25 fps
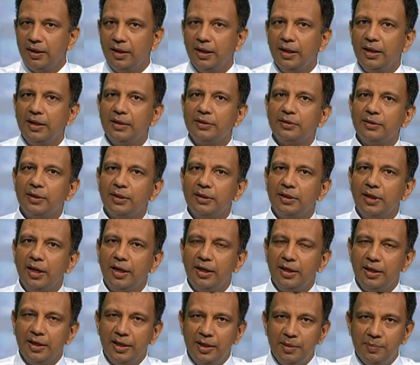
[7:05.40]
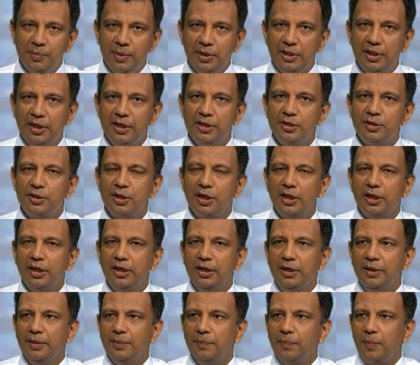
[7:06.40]
So the deeper the
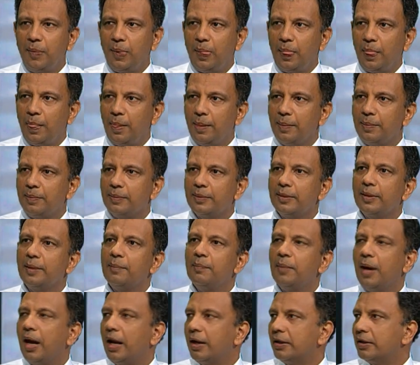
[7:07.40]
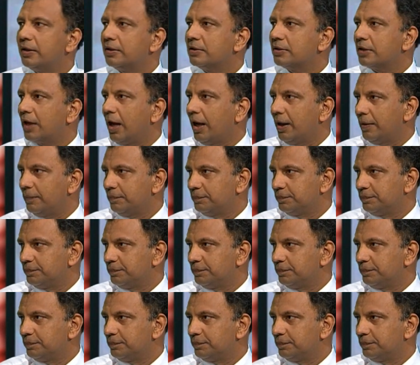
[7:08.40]
injury, the bad the scar.